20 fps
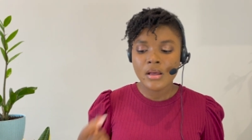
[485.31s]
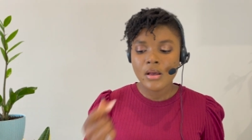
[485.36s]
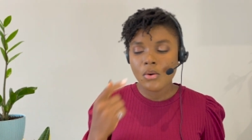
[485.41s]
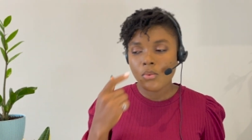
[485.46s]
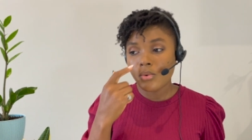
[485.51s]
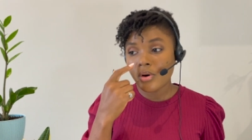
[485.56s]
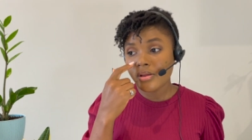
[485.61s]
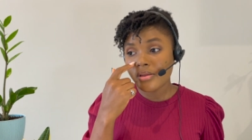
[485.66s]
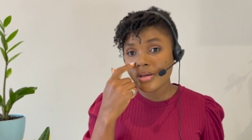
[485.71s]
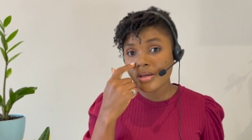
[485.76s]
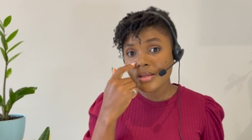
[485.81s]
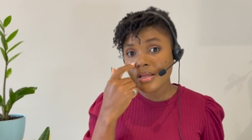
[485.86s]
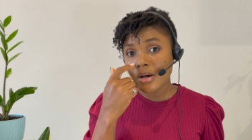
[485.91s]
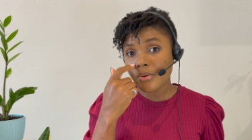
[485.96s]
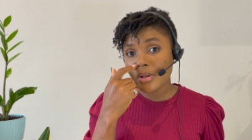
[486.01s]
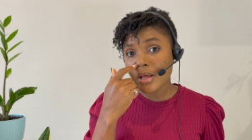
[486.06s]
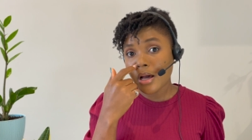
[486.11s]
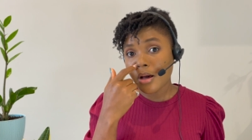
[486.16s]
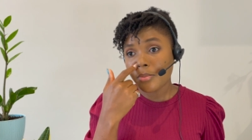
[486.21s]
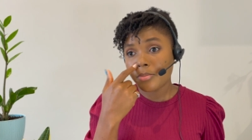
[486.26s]
One thing that
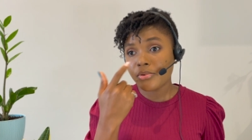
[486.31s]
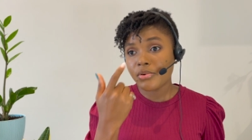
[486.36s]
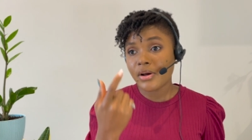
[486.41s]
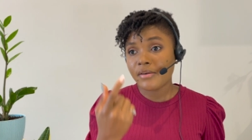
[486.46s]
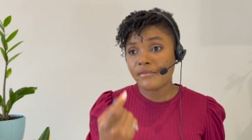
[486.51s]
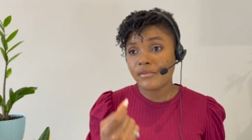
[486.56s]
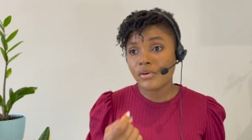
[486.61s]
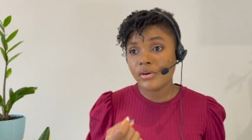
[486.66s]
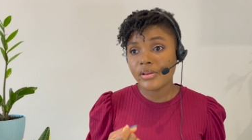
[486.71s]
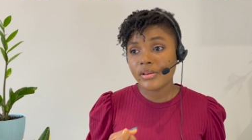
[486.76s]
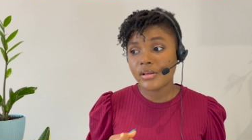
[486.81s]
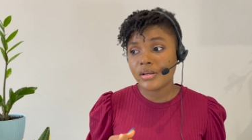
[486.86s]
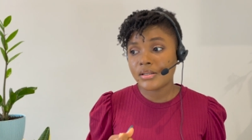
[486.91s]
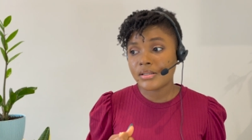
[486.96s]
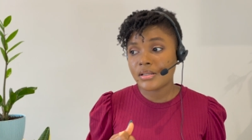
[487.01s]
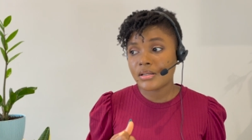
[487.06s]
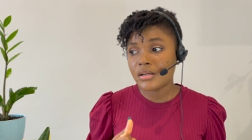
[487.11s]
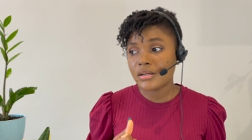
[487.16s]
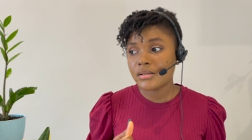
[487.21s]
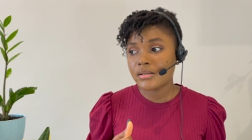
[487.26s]
will help you avoid this
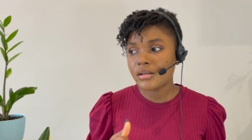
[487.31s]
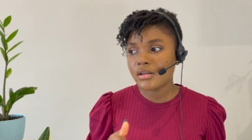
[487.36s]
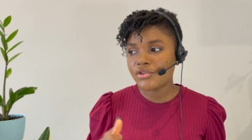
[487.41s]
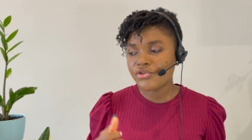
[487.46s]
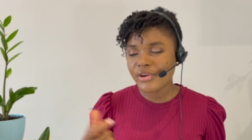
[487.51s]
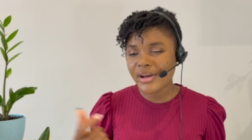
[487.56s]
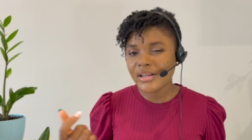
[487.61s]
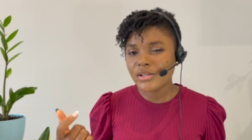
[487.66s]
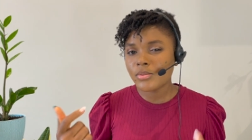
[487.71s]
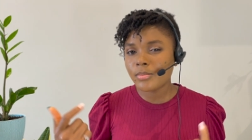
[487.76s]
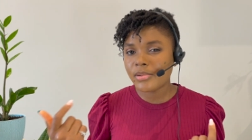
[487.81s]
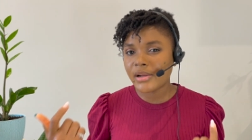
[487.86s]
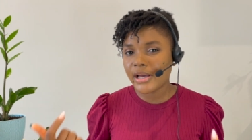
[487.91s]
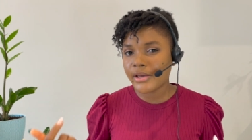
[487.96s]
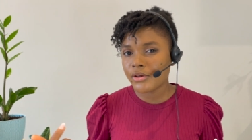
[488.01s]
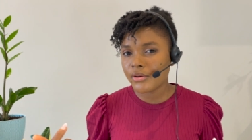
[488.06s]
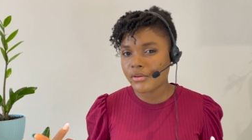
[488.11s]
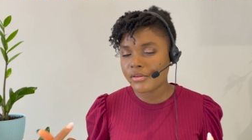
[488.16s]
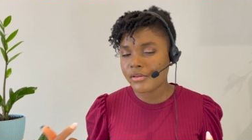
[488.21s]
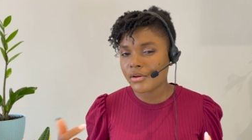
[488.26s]
is try to plan
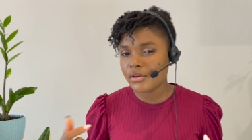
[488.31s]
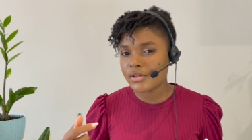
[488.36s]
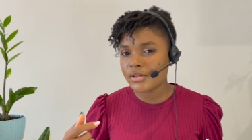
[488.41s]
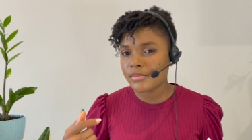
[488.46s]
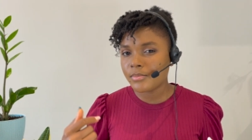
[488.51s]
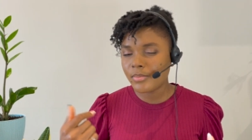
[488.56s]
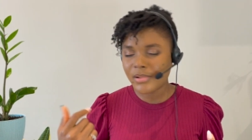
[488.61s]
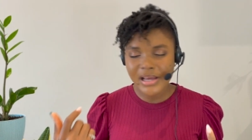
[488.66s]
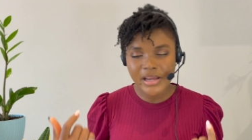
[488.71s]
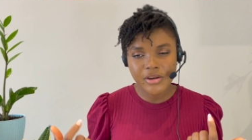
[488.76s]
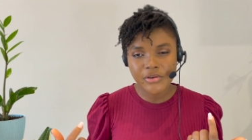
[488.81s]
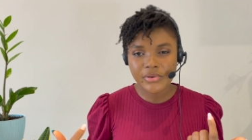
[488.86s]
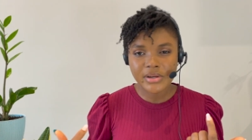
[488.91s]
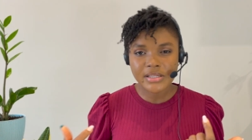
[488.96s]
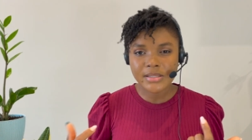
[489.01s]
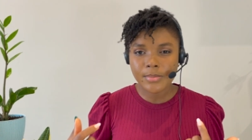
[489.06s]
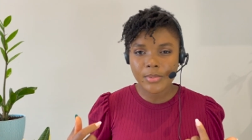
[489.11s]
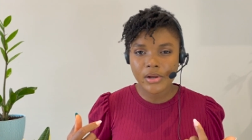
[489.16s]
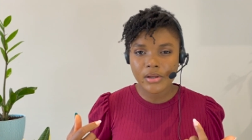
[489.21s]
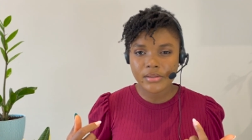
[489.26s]
your thoughts, plan your
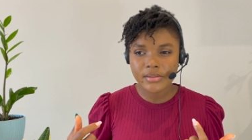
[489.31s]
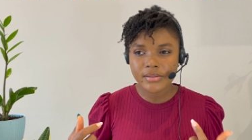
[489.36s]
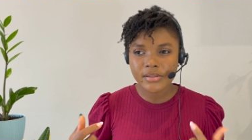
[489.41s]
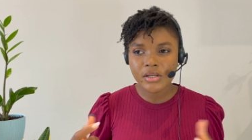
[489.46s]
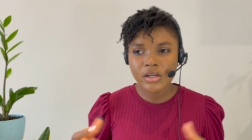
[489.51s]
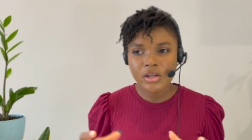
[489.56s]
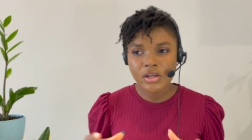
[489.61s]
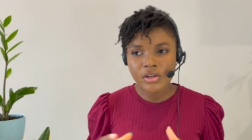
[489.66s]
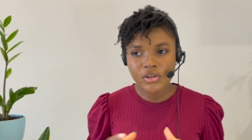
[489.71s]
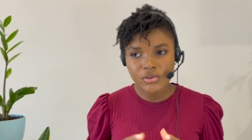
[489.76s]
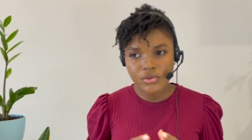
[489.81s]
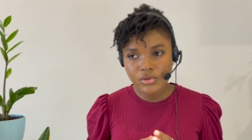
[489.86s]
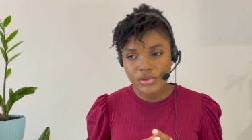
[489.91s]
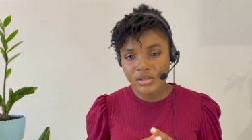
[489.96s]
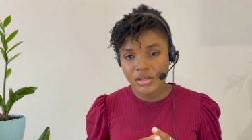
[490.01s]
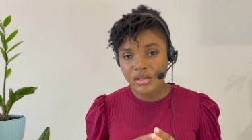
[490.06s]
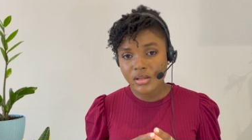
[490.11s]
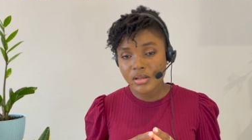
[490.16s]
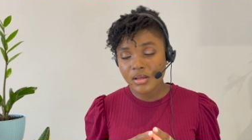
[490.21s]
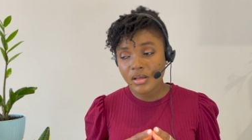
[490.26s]
response. Use
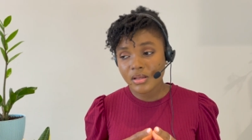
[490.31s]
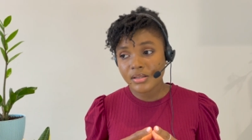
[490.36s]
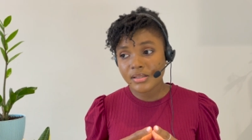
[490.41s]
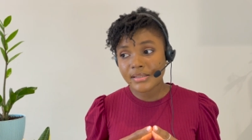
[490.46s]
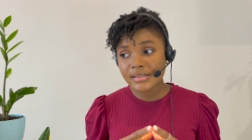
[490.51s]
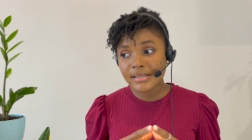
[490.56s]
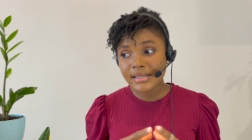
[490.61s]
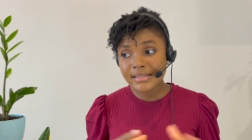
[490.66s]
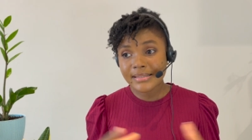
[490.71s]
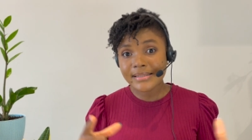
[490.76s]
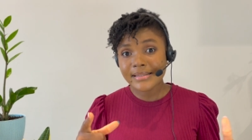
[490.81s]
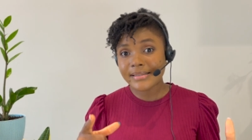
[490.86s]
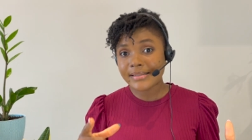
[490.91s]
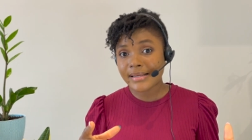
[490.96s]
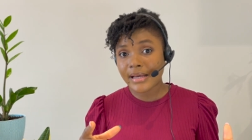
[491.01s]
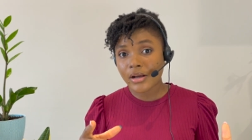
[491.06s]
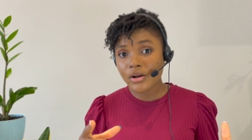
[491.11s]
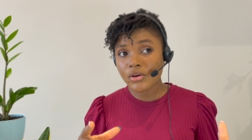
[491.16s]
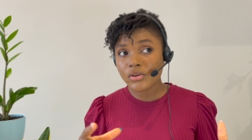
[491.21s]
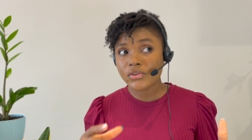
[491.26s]
a 60
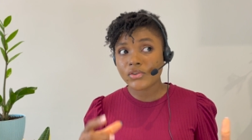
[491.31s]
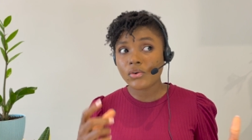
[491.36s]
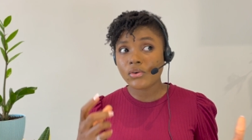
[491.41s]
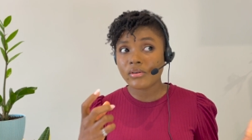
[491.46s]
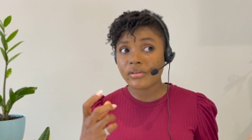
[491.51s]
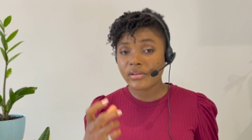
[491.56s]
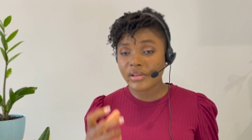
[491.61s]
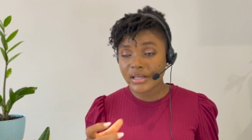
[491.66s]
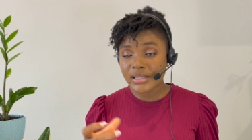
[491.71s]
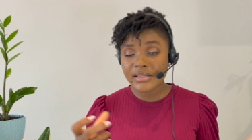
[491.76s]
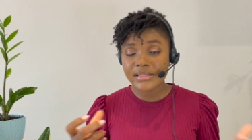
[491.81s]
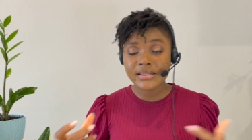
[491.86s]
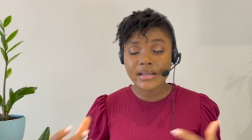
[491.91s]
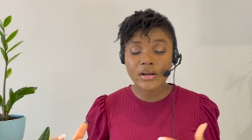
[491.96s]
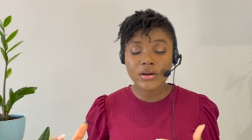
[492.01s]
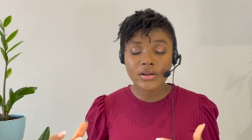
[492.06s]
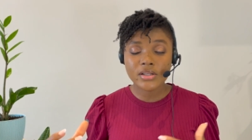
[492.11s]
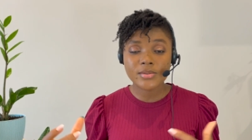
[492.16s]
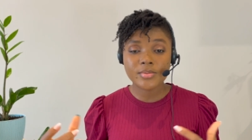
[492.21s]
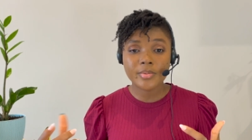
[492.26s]
seconds or 30
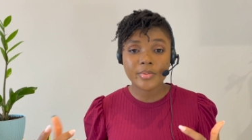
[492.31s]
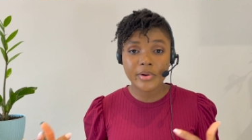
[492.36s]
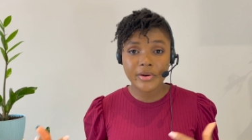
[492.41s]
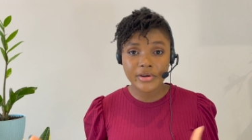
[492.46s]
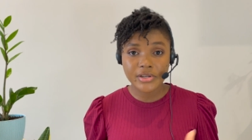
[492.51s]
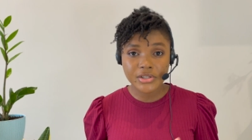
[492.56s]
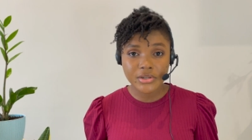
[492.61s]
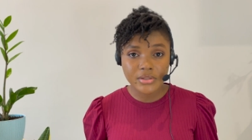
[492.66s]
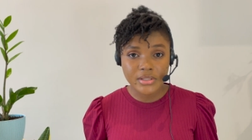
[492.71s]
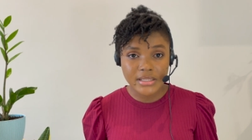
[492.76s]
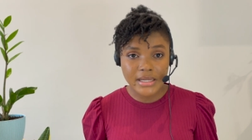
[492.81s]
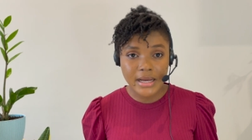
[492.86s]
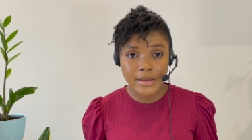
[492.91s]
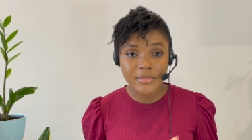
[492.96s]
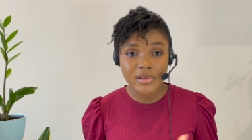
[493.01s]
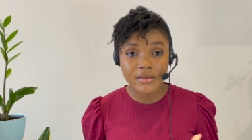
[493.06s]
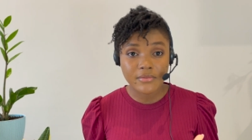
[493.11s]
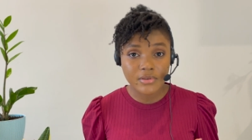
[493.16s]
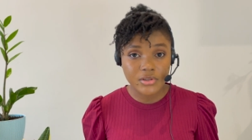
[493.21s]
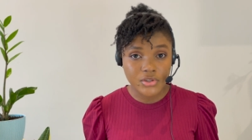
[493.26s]
seconds preparation time
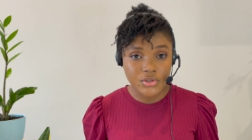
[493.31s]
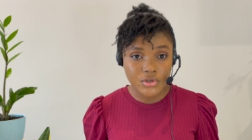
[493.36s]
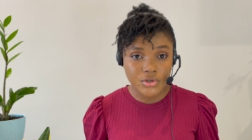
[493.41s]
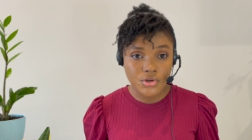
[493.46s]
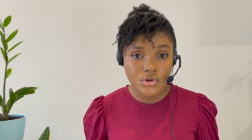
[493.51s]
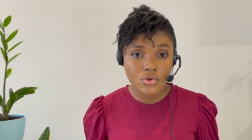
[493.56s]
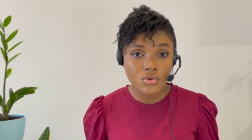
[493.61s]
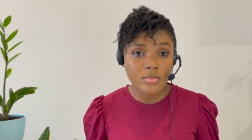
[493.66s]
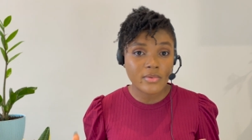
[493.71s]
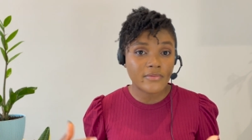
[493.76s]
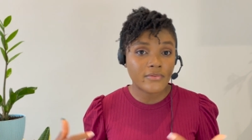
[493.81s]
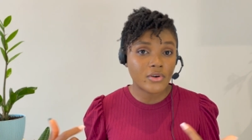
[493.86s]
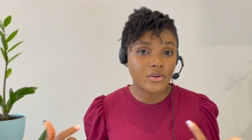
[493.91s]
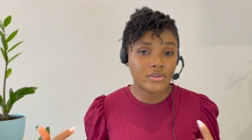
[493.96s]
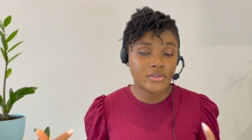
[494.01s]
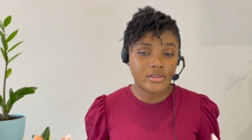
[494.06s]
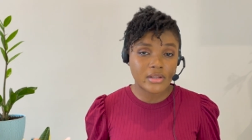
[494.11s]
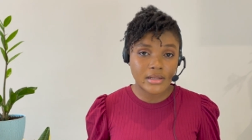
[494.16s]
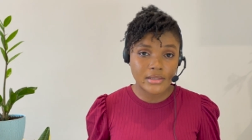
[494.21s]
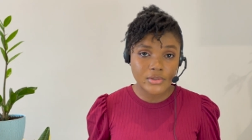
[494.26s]
given to you before you
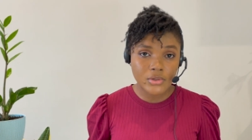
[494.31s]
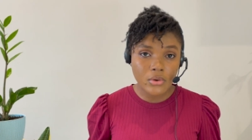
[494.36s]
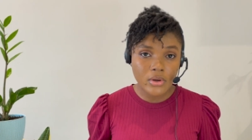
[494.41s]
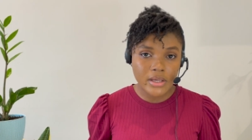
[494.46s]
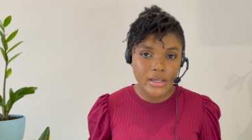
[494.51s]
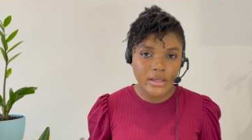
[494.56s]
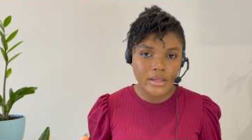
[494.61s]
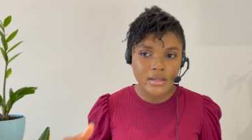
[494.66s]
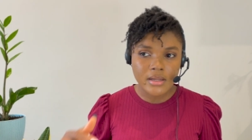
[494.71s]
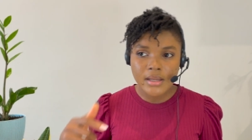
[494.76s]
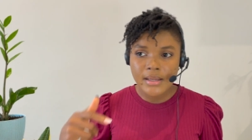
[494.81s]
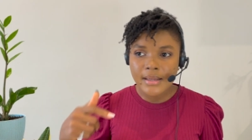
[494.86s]
start talking